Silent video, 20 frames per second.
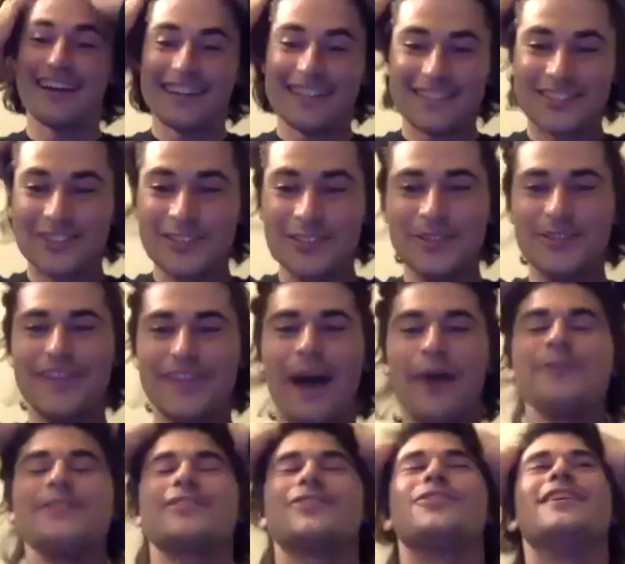Dude, that
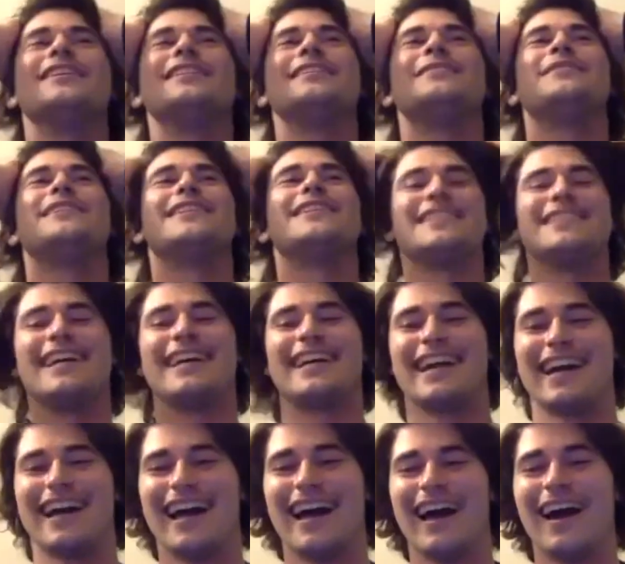was crazy because like
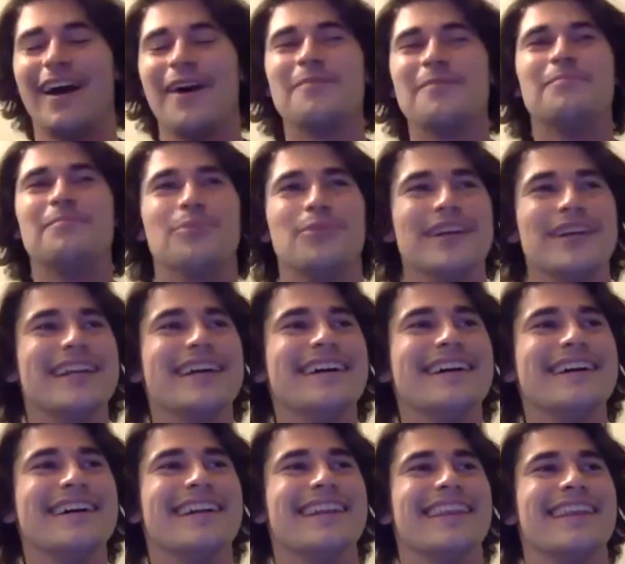
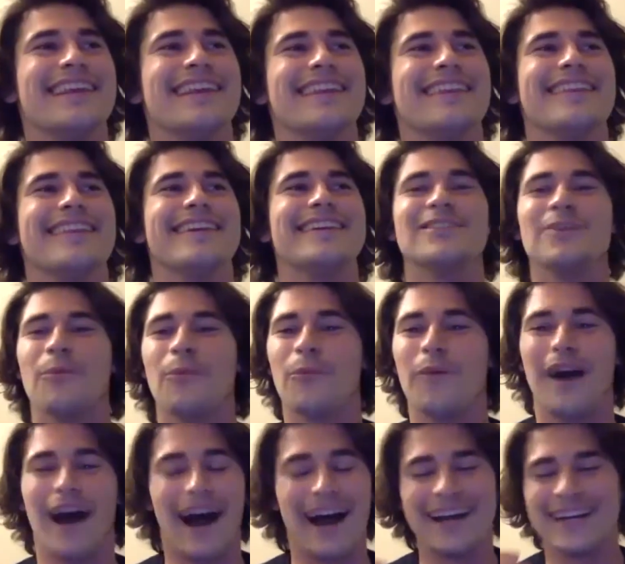Breida is
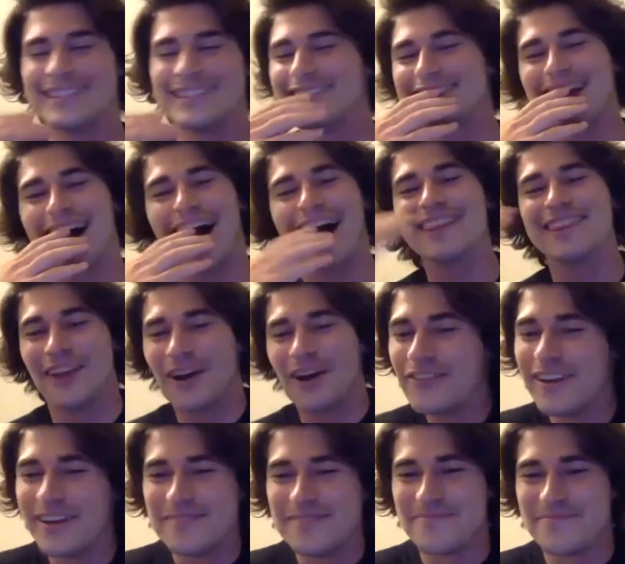I
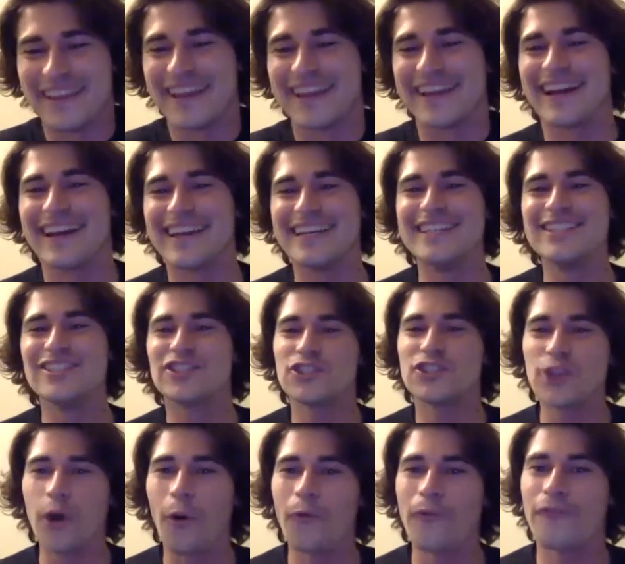love him. Like he's
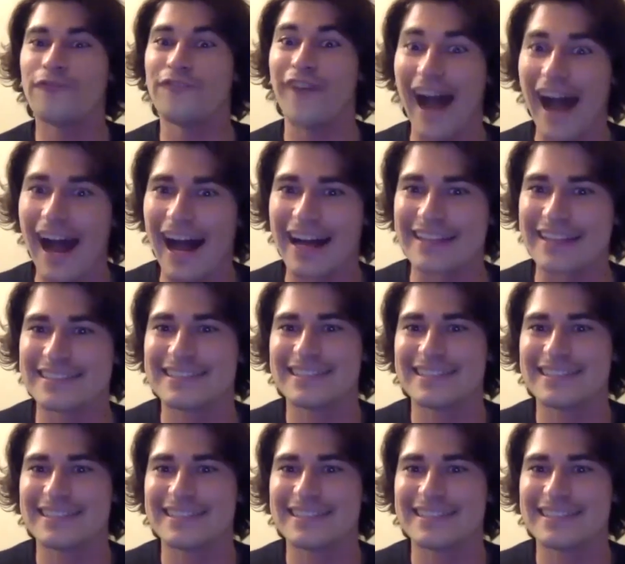so fast.